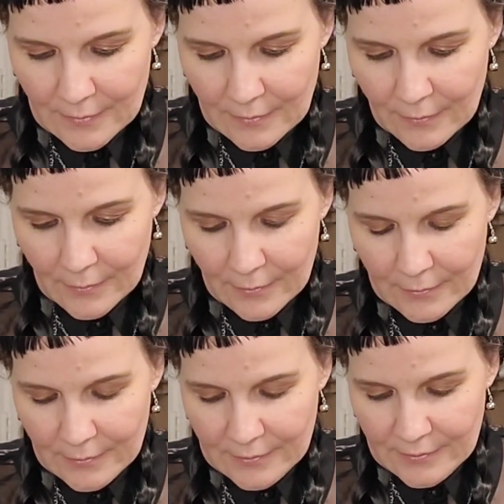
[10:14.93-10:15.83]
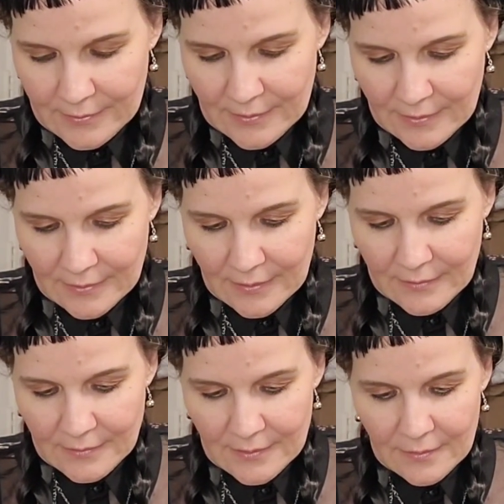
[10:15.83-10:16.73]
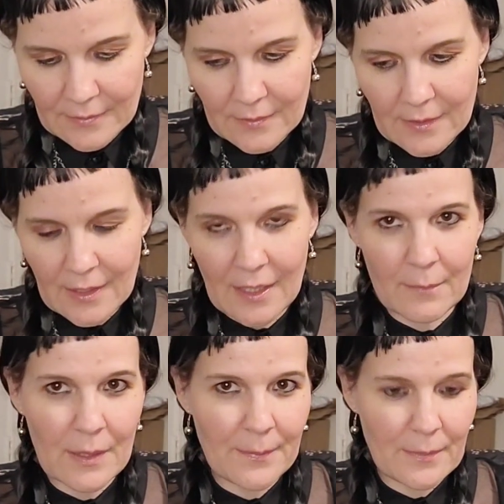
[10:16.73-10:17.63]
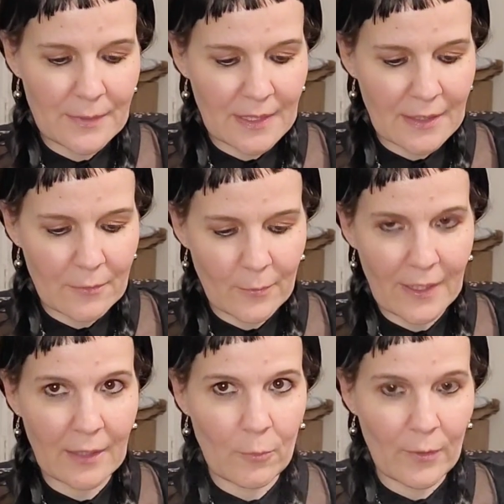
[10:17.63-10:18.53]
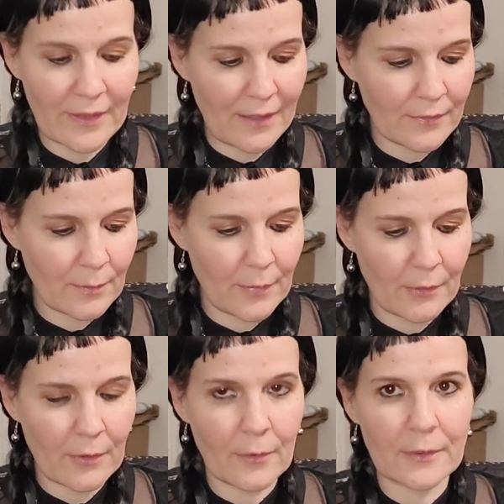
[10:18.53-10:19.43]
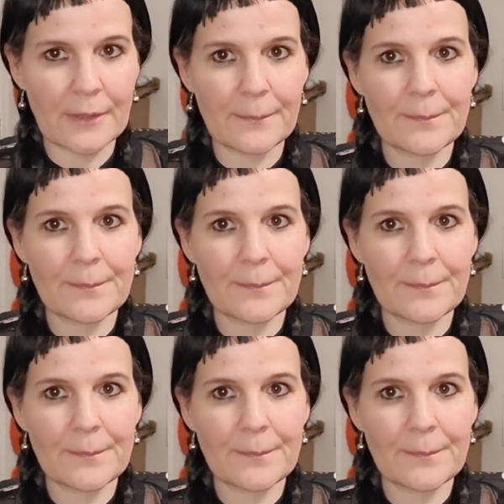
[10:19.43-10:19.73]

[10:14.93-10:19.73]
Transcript: You know, hold on. Let's take the color. See. I might be able to get it away without the mirror. Hold